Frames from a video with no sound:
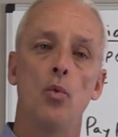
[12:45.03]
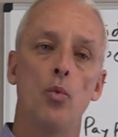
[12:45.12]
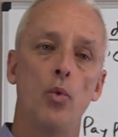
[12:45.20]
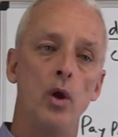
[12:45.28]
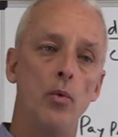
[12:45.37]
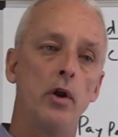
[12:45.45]

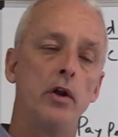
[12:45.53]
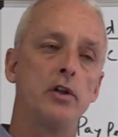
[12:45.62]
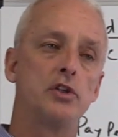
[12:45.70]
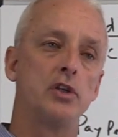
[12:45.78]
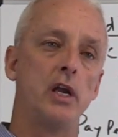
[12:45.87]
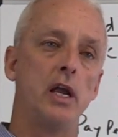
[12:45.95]
We wanted
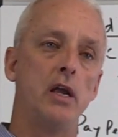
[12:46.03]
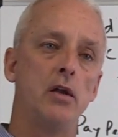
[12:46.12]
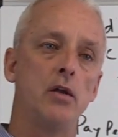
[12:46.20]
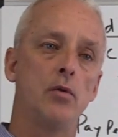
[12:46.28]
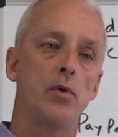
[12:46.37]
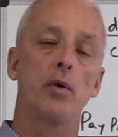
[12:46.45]
to see,
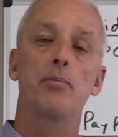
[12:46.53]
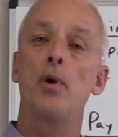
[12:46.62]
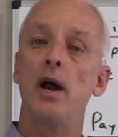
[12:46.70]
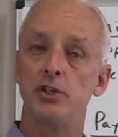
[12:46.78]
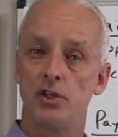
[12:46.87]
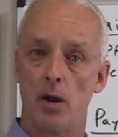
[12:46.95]
we were
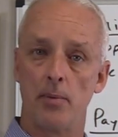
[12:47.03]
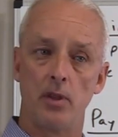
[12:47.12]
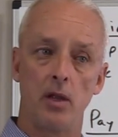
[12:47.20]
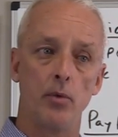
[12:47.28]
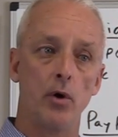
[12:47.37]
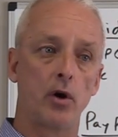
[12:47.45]
price shopping,
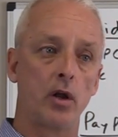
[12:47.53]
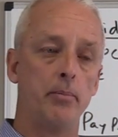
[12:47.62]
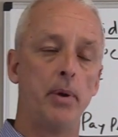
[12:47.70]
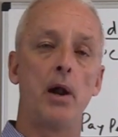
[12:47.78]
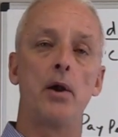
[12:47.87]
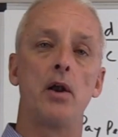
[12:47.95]
then we were
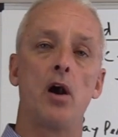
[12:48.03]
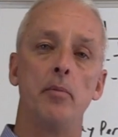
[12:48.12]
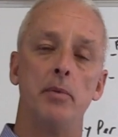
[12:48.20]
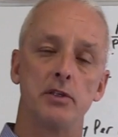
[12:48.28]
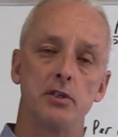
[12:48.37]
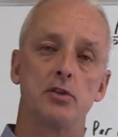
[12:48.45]
comparing our
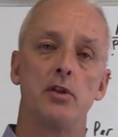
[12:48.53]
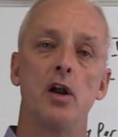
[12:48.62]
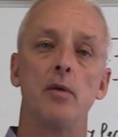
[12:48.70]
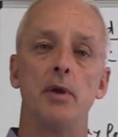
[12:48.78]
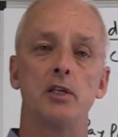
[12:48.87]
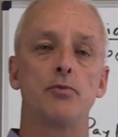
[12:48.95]
business to
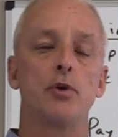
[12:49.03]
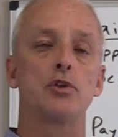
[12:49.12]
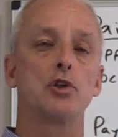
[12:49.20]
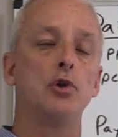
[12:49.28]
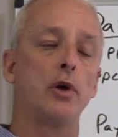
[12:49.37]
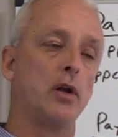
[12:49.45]
their business. We were
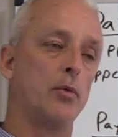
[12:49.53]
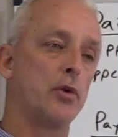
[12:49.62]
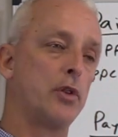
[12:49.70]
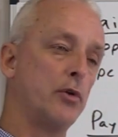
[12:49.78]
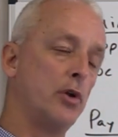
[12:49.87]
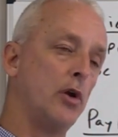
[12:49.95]
just looking at
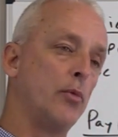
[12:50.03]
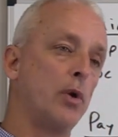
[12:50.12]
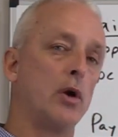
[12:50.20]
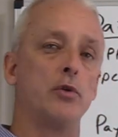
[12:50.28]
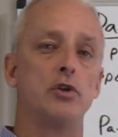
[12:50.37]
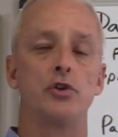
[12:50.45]
what they're doing.
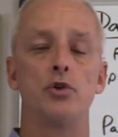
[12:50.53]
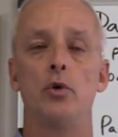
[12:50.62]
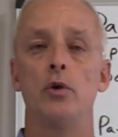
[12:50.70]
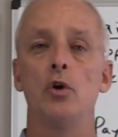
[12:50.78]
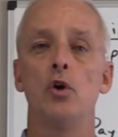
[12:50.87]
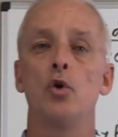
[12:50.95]
We were just
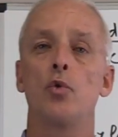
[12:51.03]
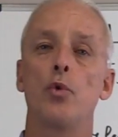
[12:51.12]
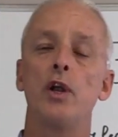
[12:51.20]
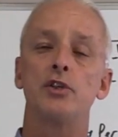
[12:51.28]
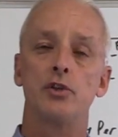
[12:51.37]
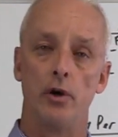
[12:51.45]
doing
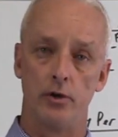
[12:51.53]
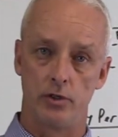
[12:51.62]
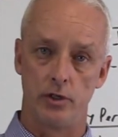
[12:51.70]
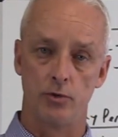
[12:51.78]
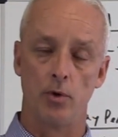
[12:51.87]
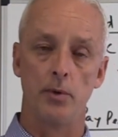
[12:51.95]

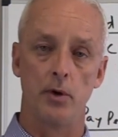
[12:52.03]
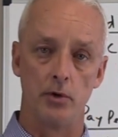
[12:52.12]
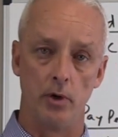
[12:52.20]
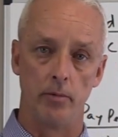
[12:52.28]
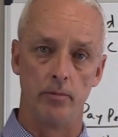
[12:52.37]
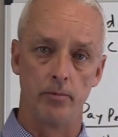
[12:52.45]
research is what we were
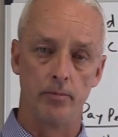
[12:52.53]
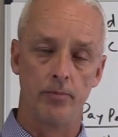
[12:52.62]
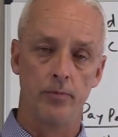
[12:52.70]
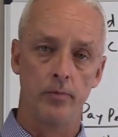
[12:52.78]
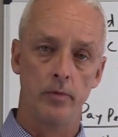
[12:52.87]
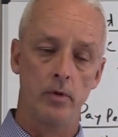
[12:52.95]
doing.
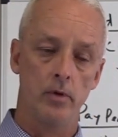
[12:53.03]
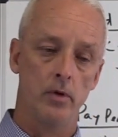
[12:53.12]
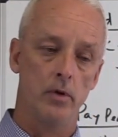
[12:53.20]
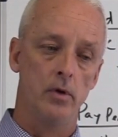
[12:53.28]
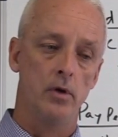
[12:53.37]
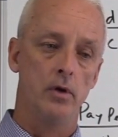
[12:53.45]

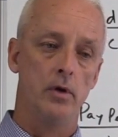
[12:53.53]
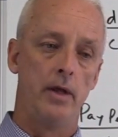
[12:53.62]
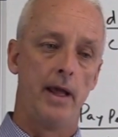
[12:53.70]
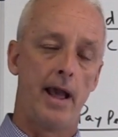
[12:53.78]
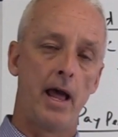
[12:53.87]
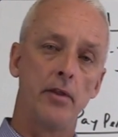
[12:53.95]

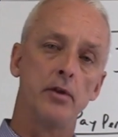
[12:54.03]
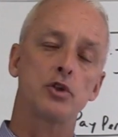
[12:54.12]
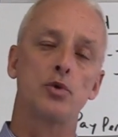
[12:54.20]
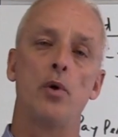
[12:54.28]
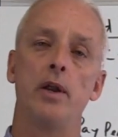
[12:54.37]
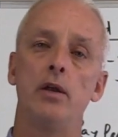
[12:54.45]
Out of those
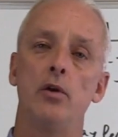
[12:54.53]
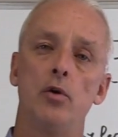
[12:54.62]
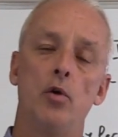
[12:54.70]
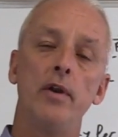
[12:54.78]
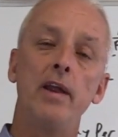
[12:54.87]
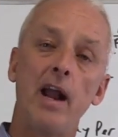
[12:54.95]
20,
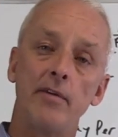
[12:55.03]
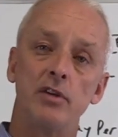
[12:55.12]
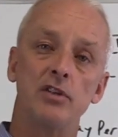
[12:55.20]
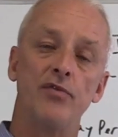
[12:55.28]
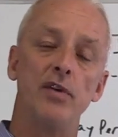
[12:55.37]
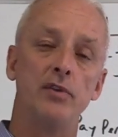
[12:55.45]
on
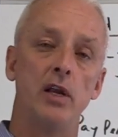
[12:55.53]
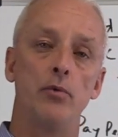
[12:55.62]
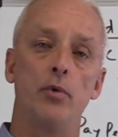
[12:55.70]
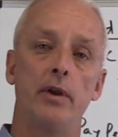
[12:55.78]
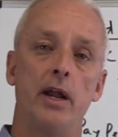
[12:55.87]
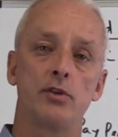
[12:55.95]
average, 15
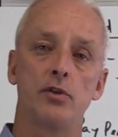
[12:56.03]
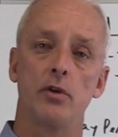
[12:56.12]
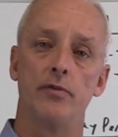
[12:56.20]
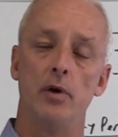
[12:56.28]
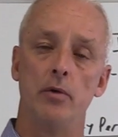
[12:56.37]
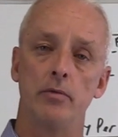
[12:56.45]
wouldn't answer their
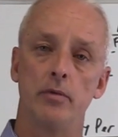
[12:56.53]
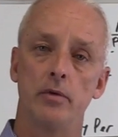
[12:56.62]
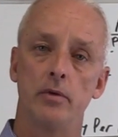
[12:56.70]
phone.